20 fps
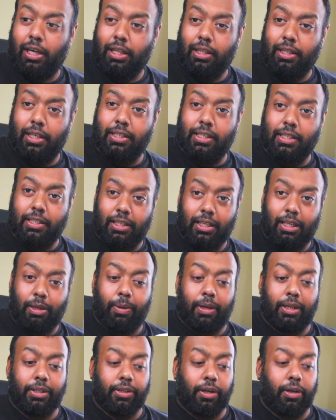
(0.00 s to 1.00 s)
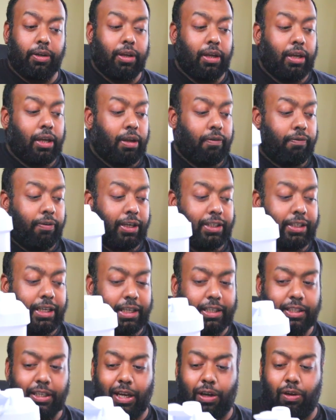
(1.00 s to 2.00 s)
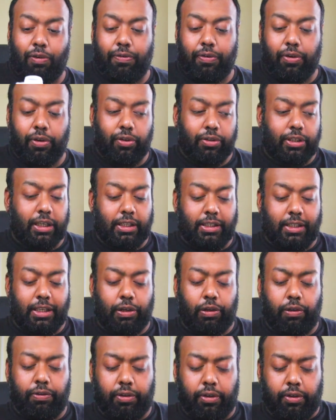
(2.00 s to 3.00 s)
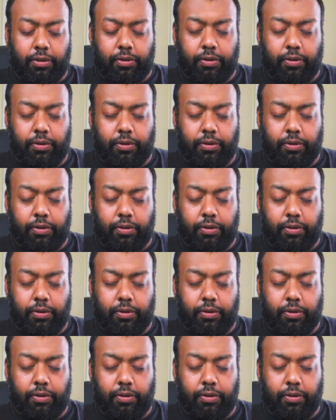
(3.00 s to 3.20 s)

This is Clear Whey. So if I take this out, take this lid off.